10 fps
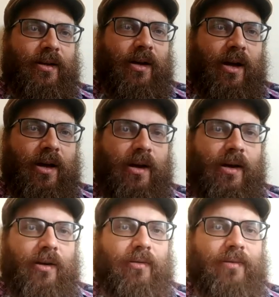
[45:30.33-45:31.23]
a
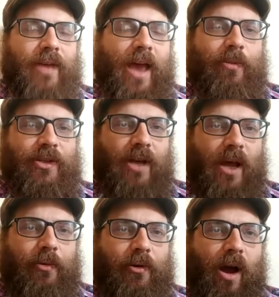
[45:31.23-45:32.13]
cabbage
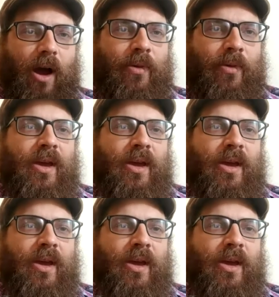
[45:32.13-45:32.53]
type crop,